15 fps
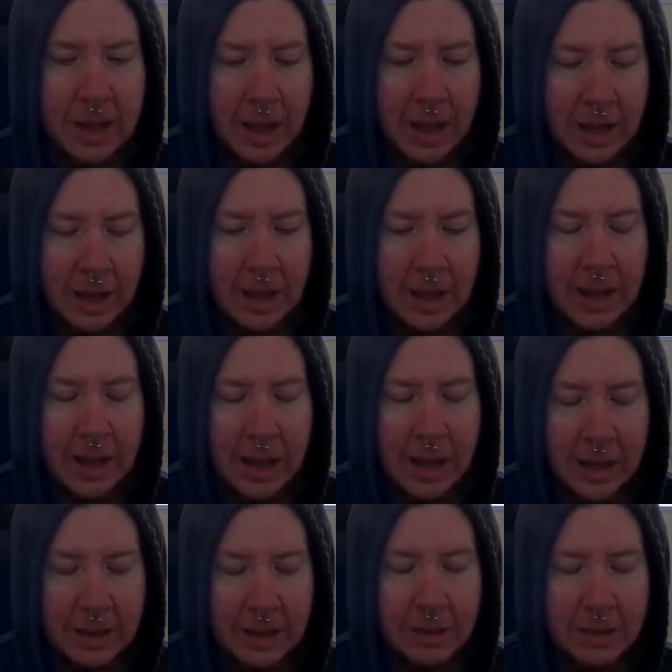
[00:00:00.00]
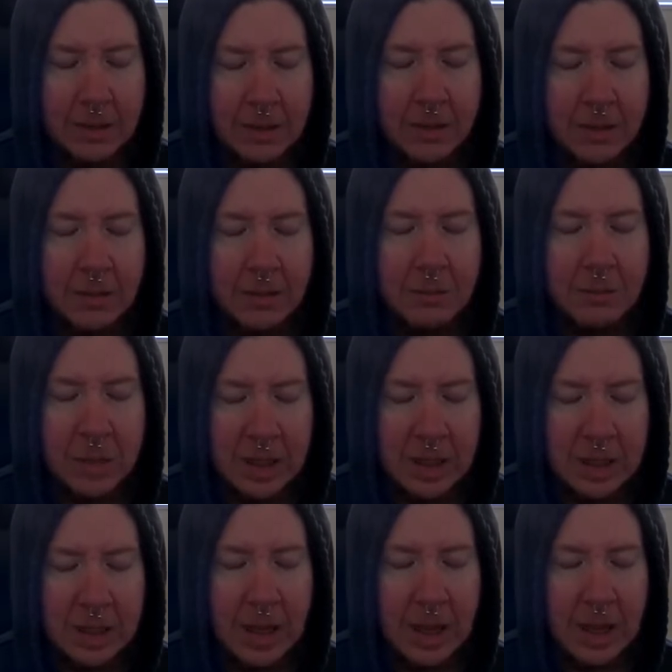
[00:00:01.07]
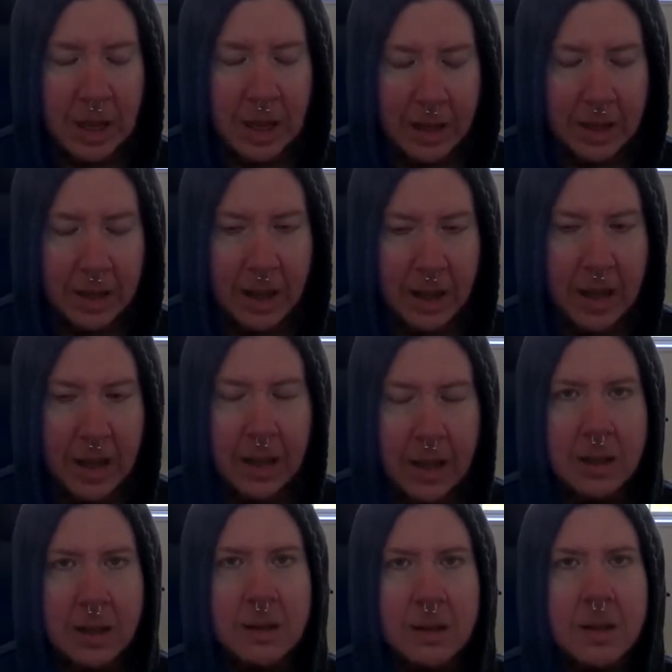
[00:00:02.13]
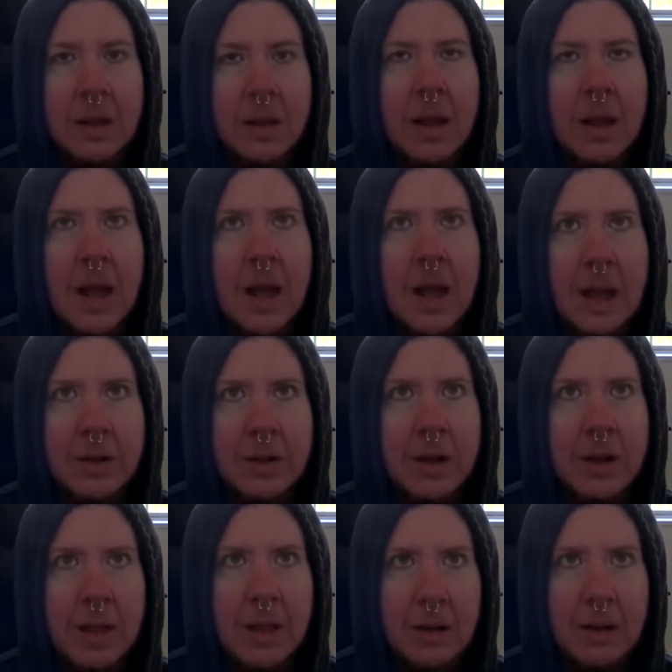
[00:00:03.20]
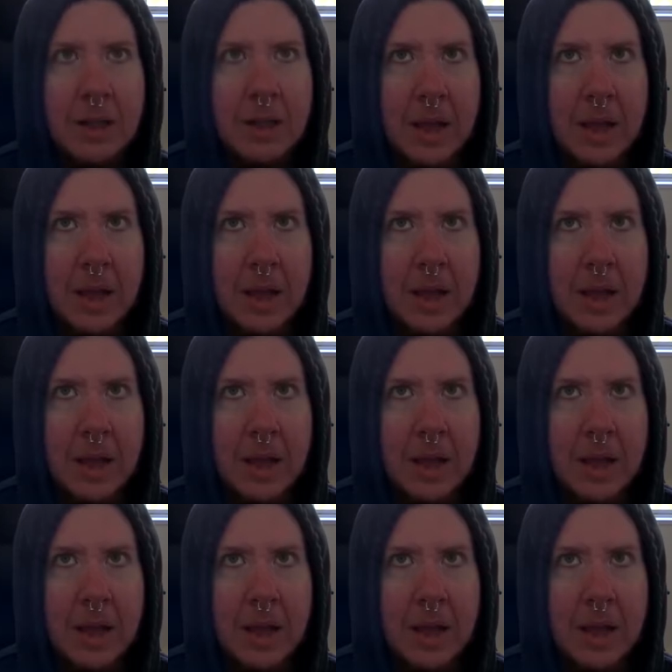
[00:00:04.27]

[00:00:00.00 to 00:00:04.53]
I hate being high. I hate having a cloudy head.